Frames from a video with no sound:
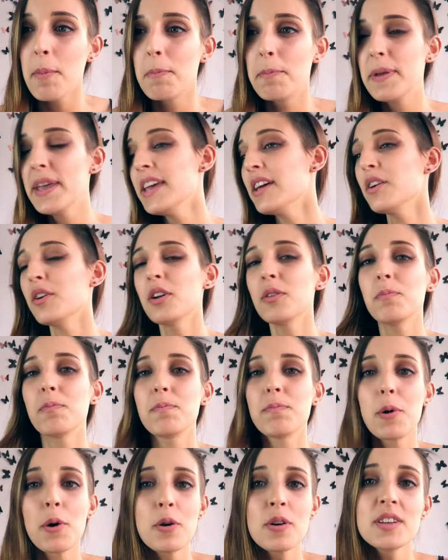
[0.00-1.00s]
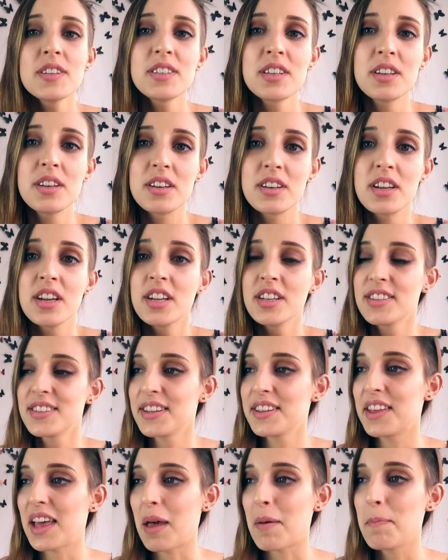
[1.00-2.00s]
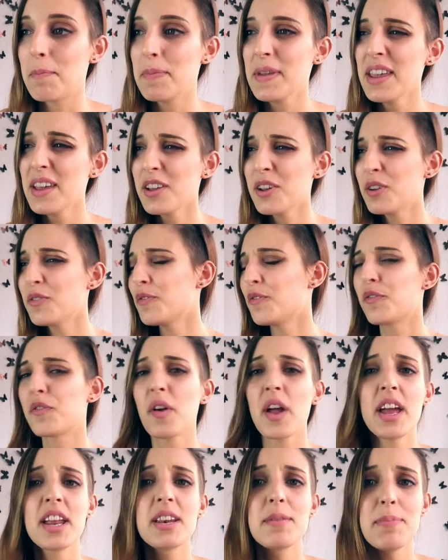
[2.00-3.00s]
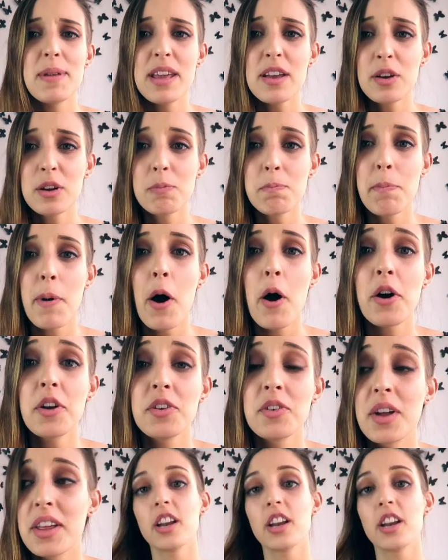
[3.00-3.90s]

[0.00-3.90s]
be a good person to them, be a good friend, be a good partner.